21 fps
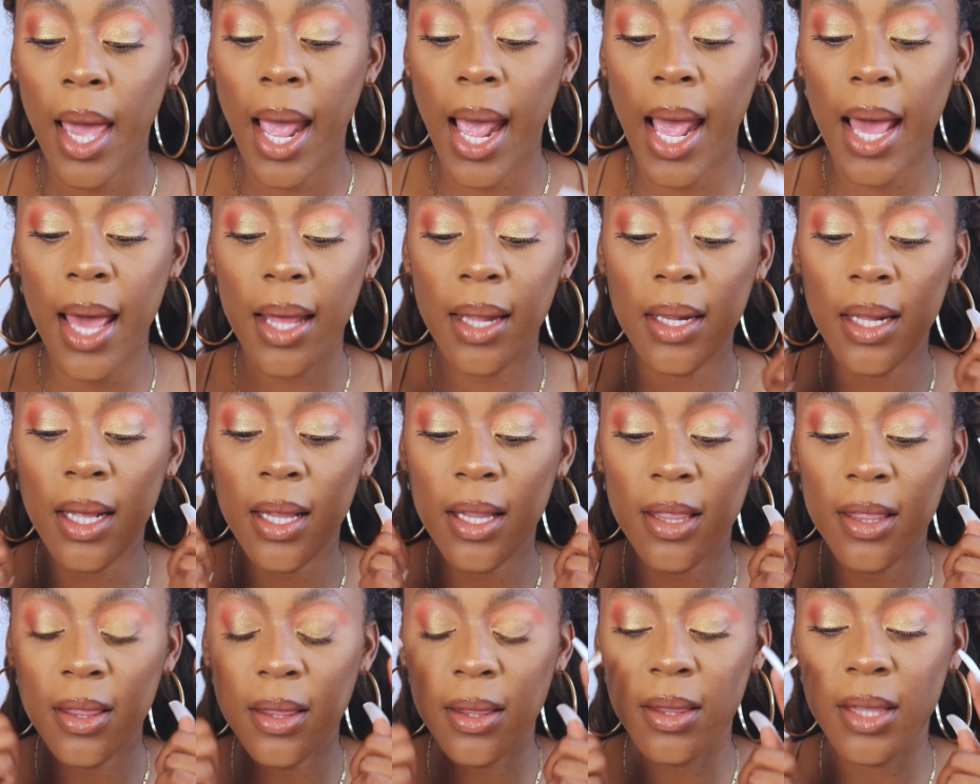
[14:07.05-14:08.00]
And
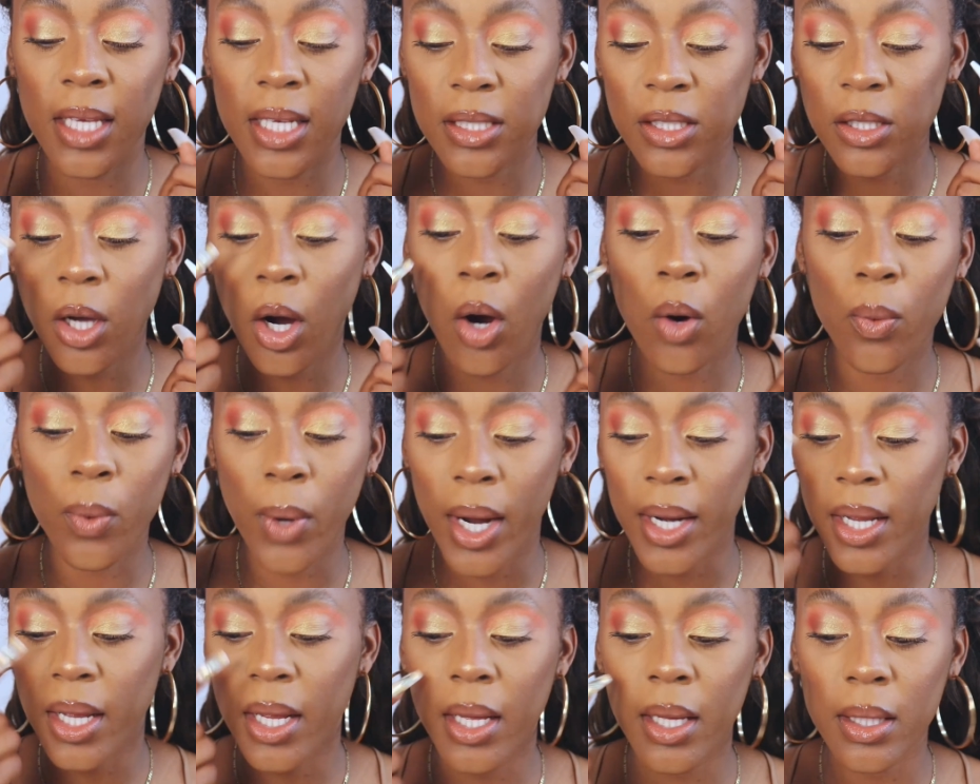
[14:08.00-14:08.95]
this
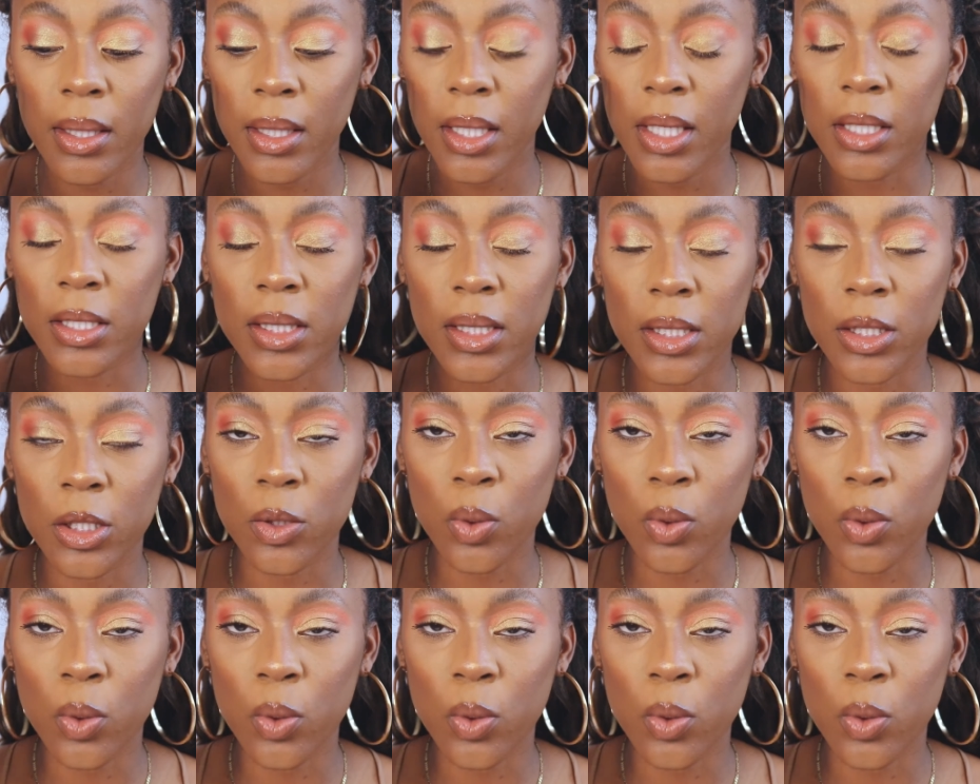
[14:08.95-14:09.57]
already looks